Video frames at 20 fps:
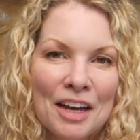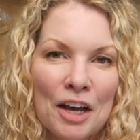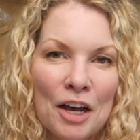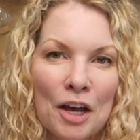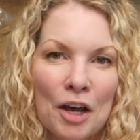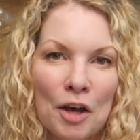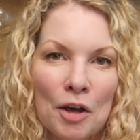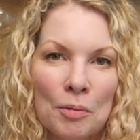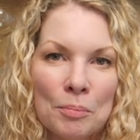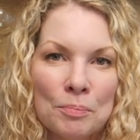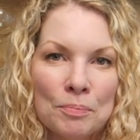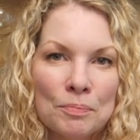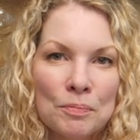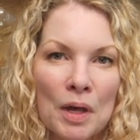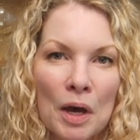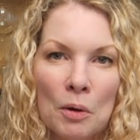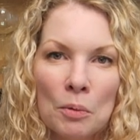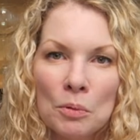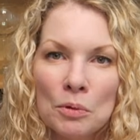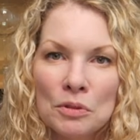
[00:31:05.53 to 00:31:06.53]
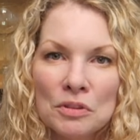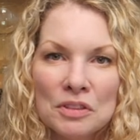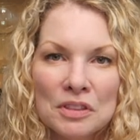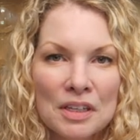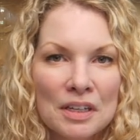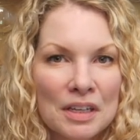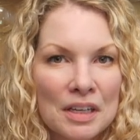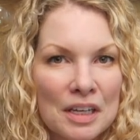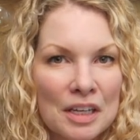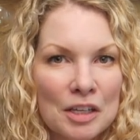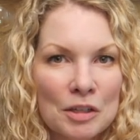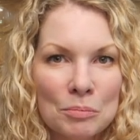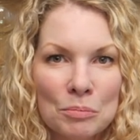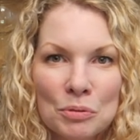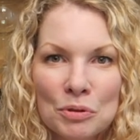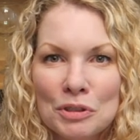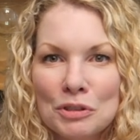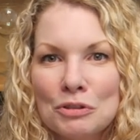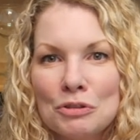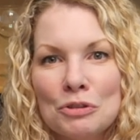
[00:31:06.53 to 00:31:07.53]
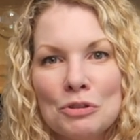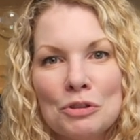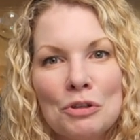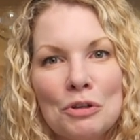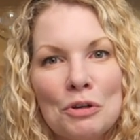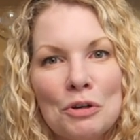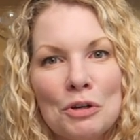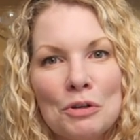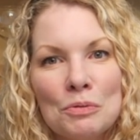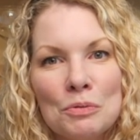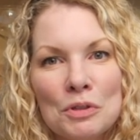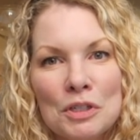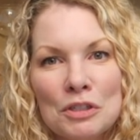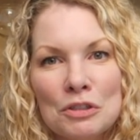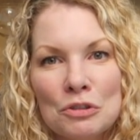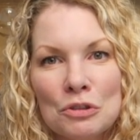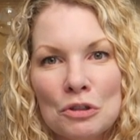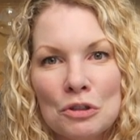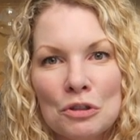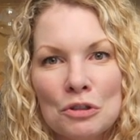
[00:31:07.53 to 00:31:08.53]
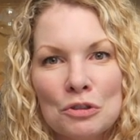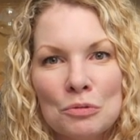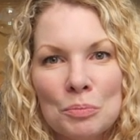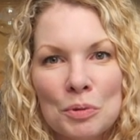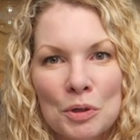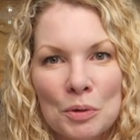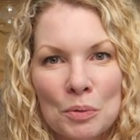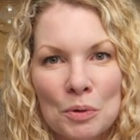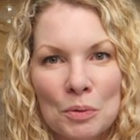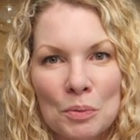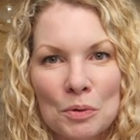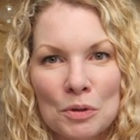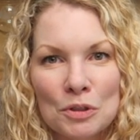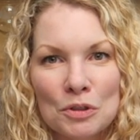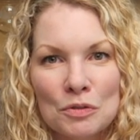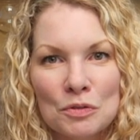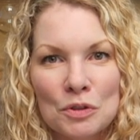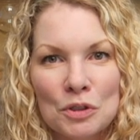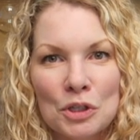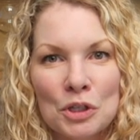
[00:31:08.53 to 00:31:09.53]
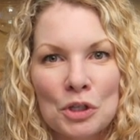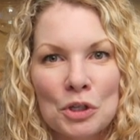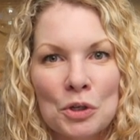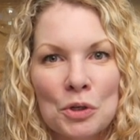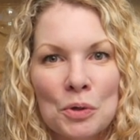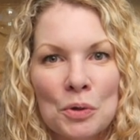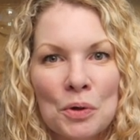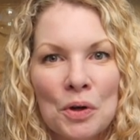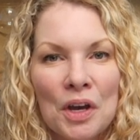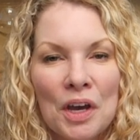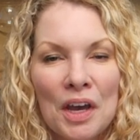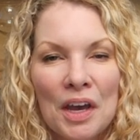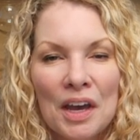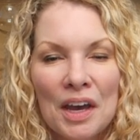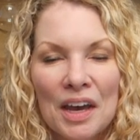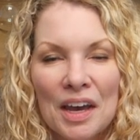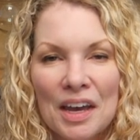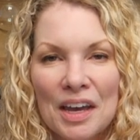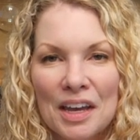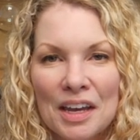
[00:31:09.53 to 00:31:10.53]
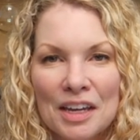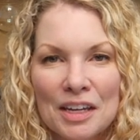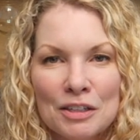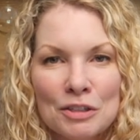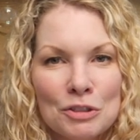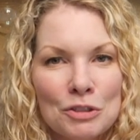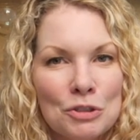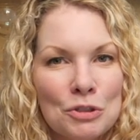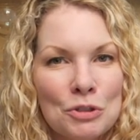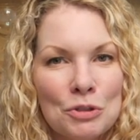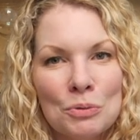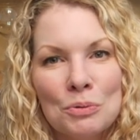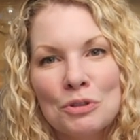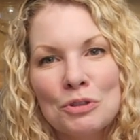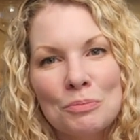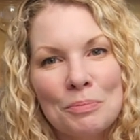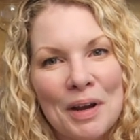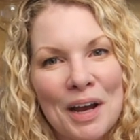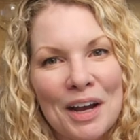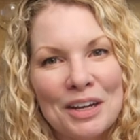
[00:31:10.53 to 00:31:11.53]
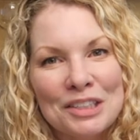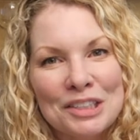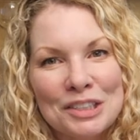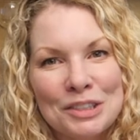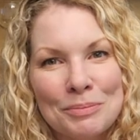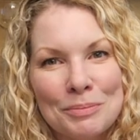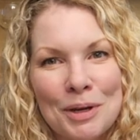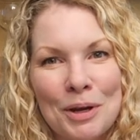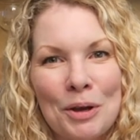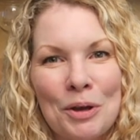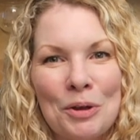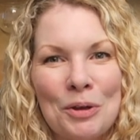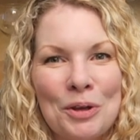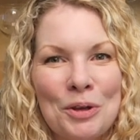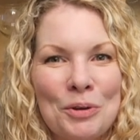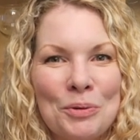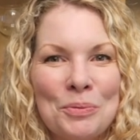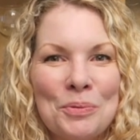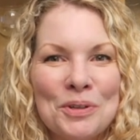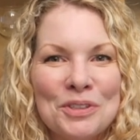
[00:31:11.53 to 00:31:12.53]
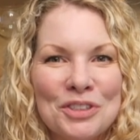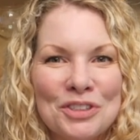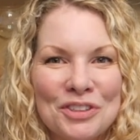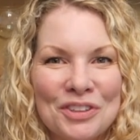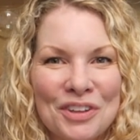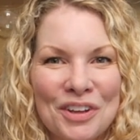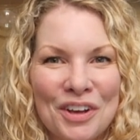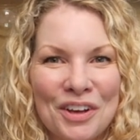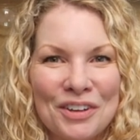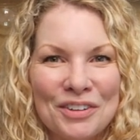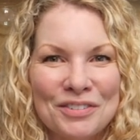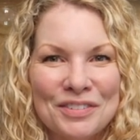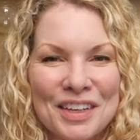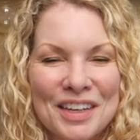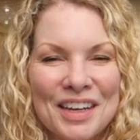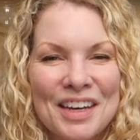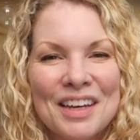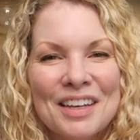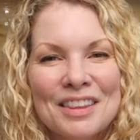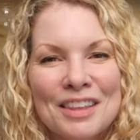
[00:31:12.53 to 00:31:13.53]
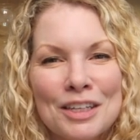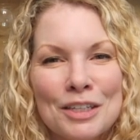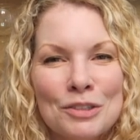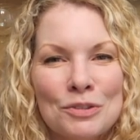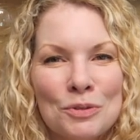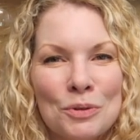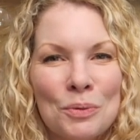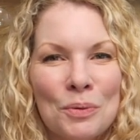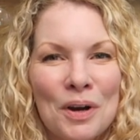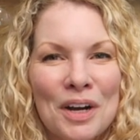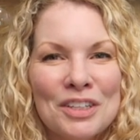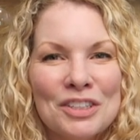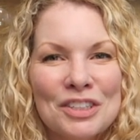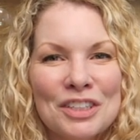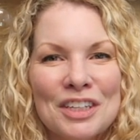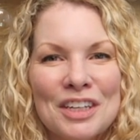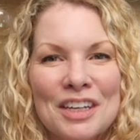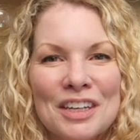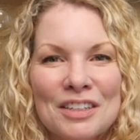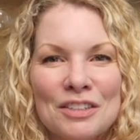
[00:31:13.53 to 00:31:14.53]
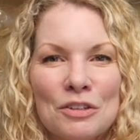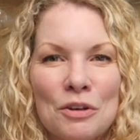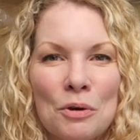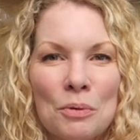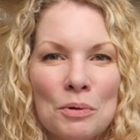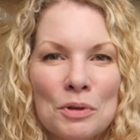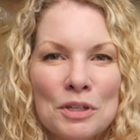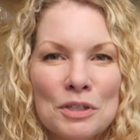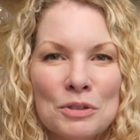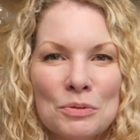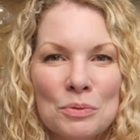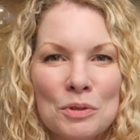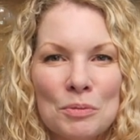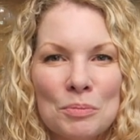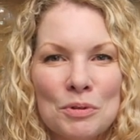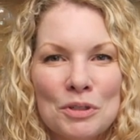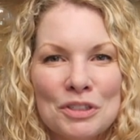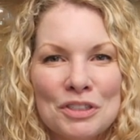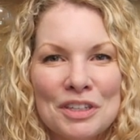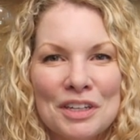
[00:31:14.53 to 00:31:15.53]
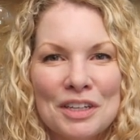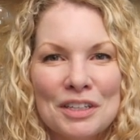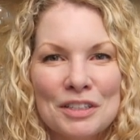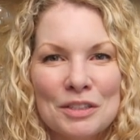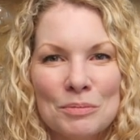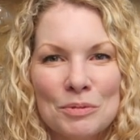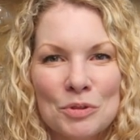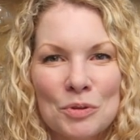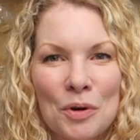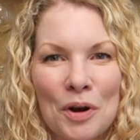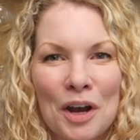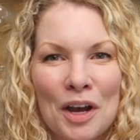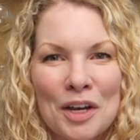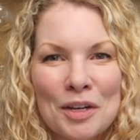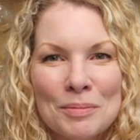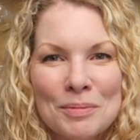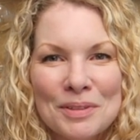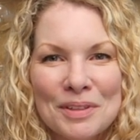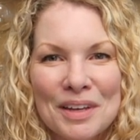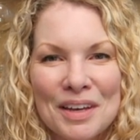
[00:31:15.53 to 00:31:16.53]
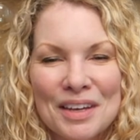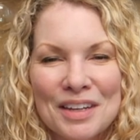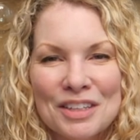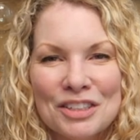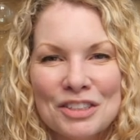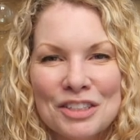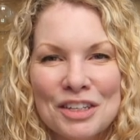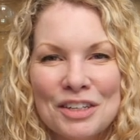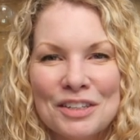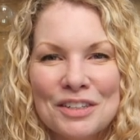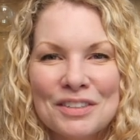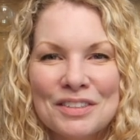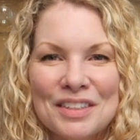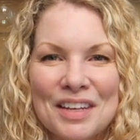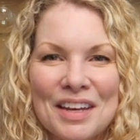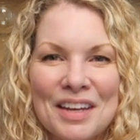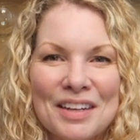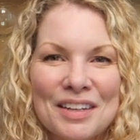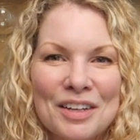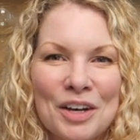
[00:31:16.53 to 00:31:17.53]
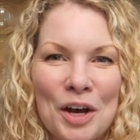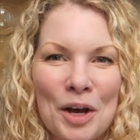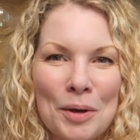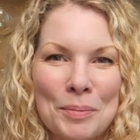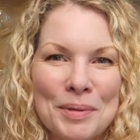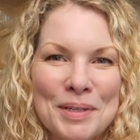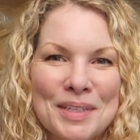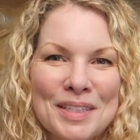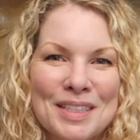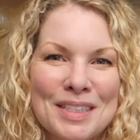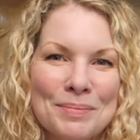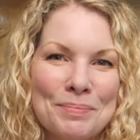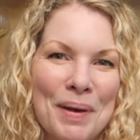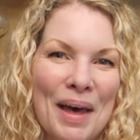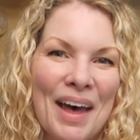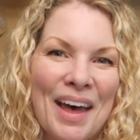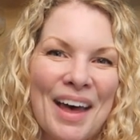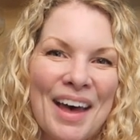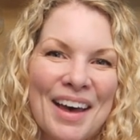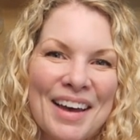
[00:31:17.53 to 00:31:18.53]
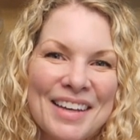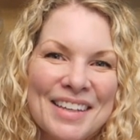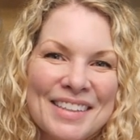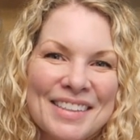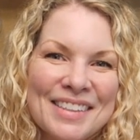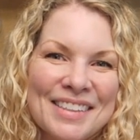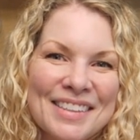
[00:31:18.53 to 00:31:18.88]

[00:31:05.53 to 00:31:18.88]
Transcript: Um, I will say again, please do your own research, pick what works for you, and do what you're passionate about and what you love. Thanks for watching. As always, we appreciate subscribes, likes, shares, and comments. Bye.